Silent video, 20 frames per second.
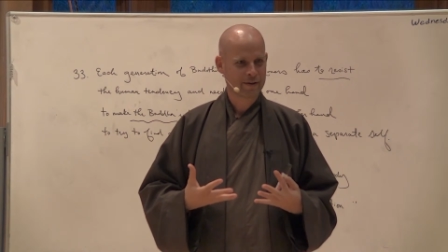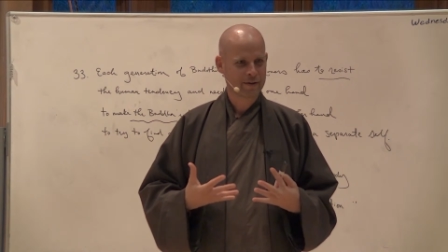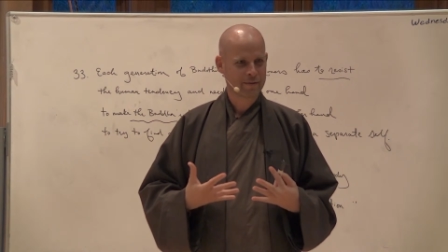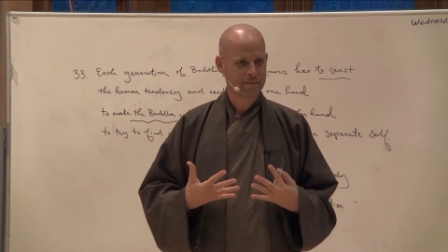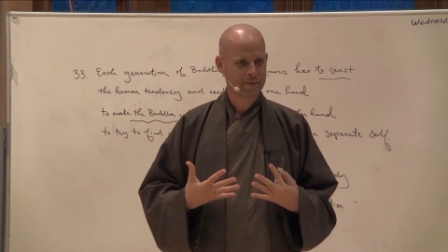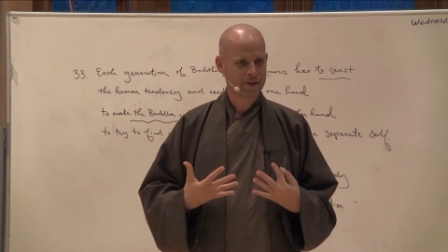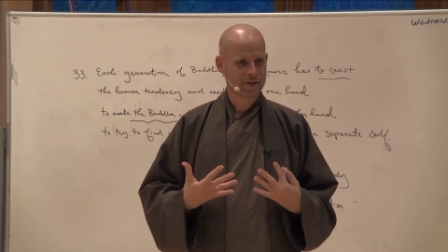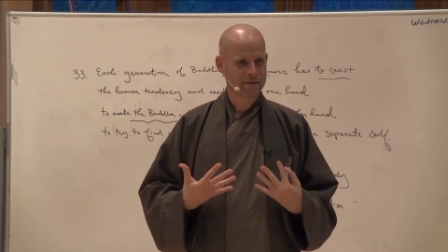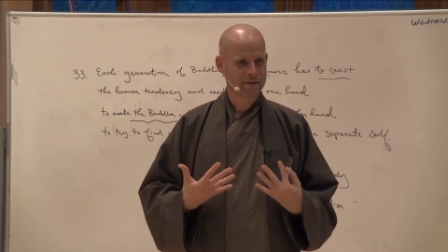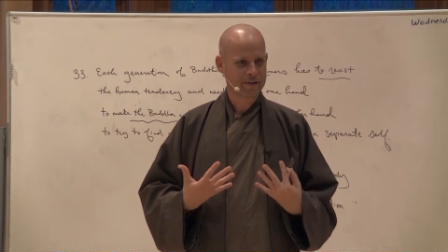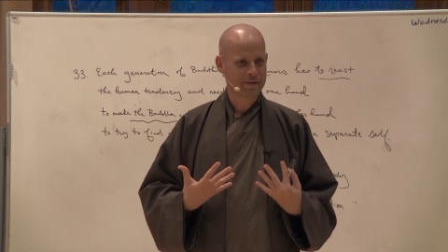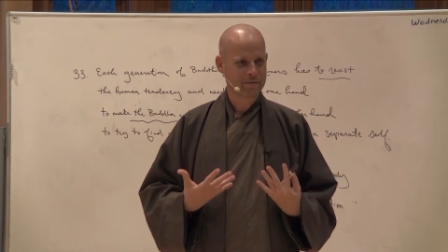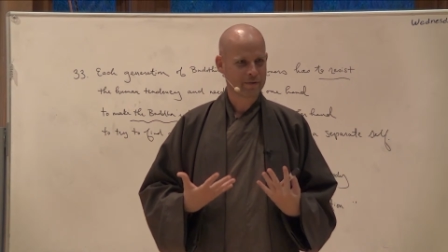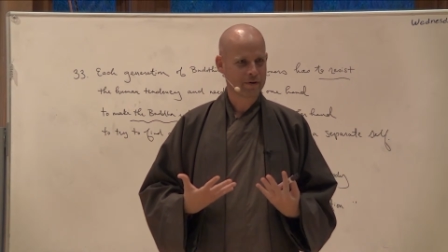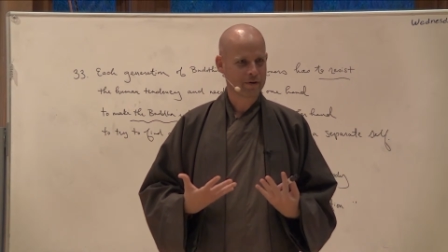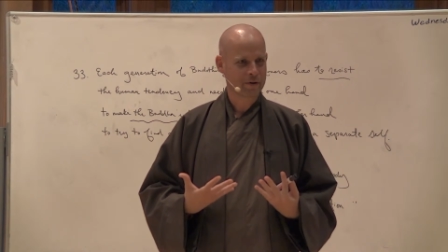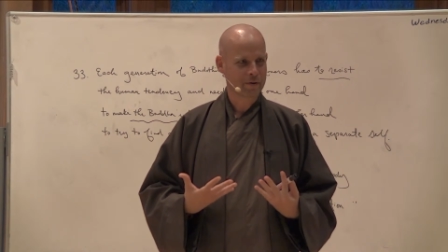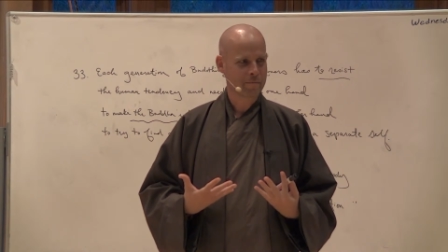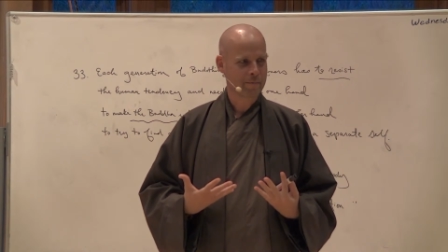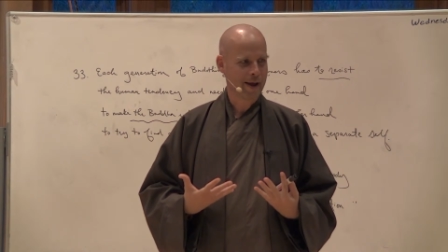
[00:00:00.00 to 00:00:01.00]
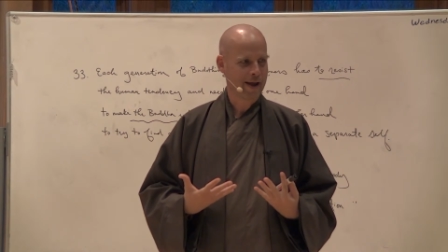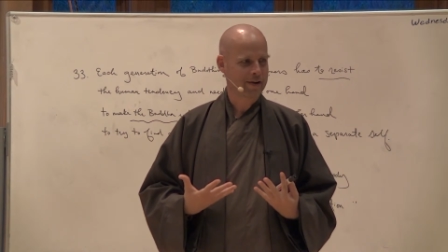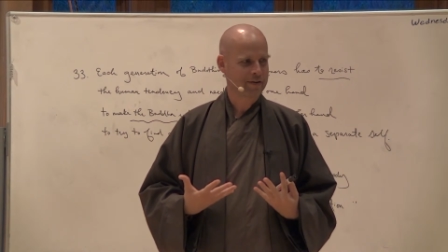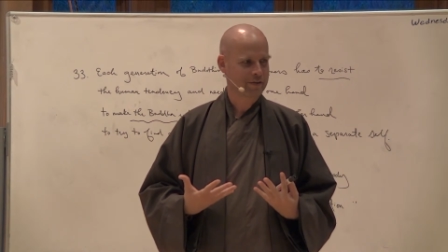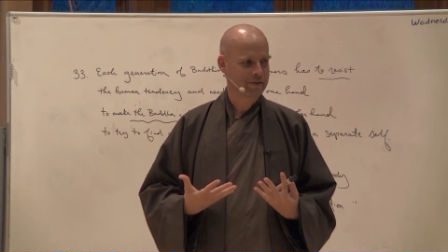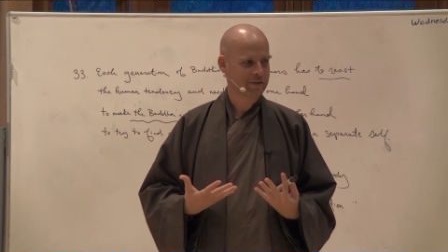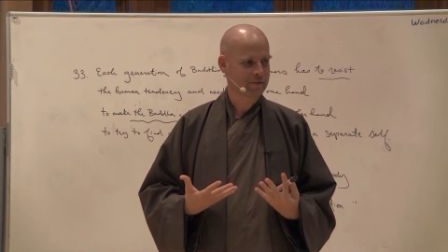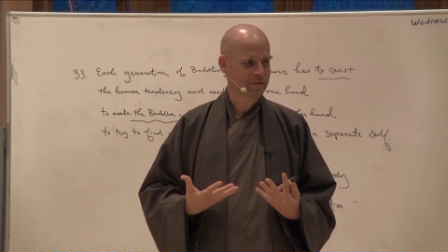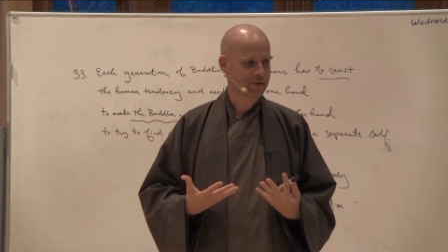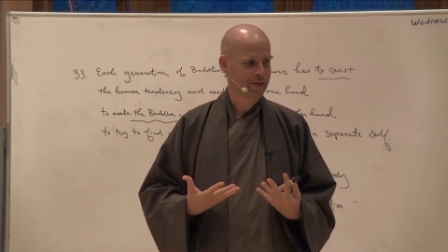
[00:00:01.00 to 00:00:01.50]
because he felt
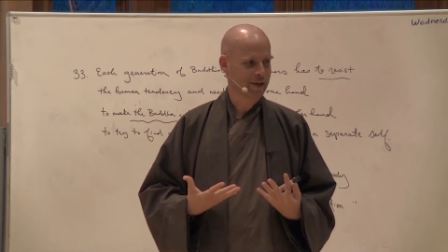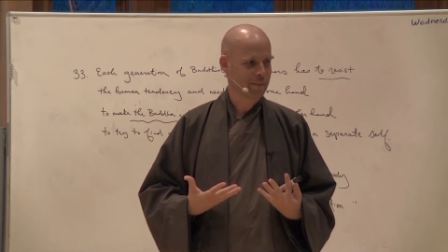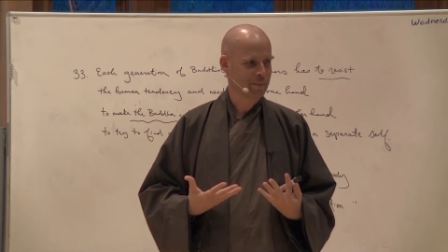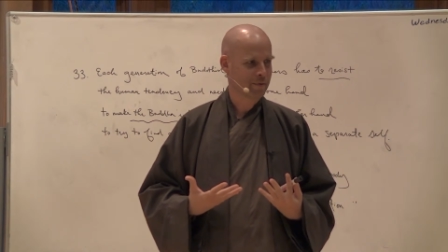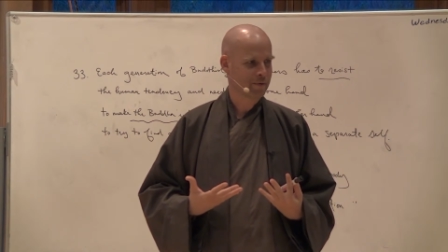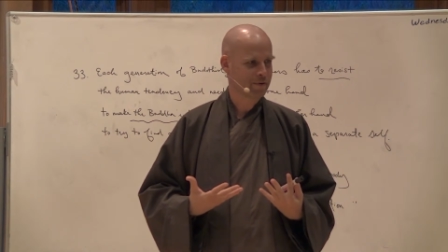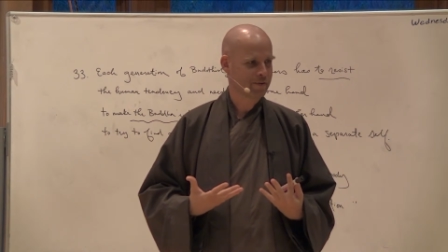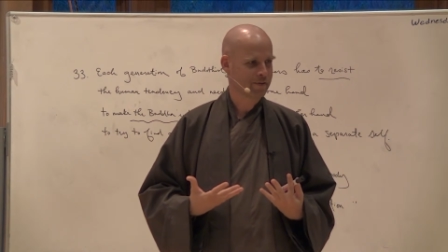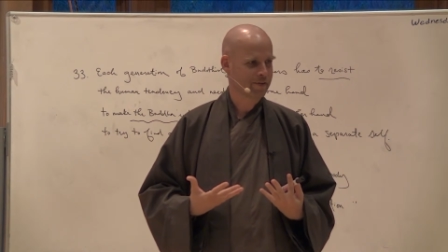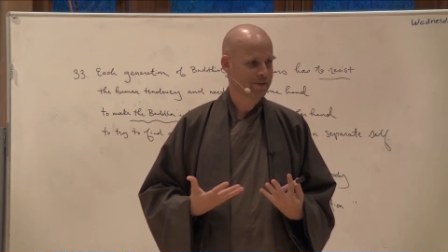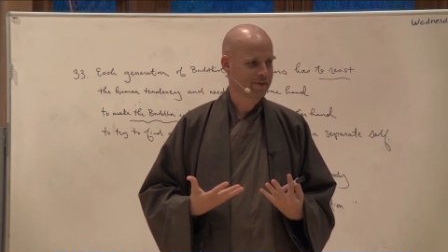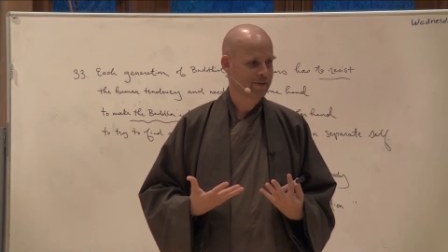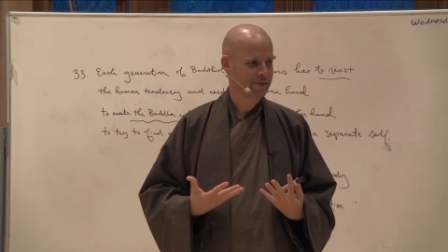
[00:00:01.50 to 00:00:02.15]
compassion for that person.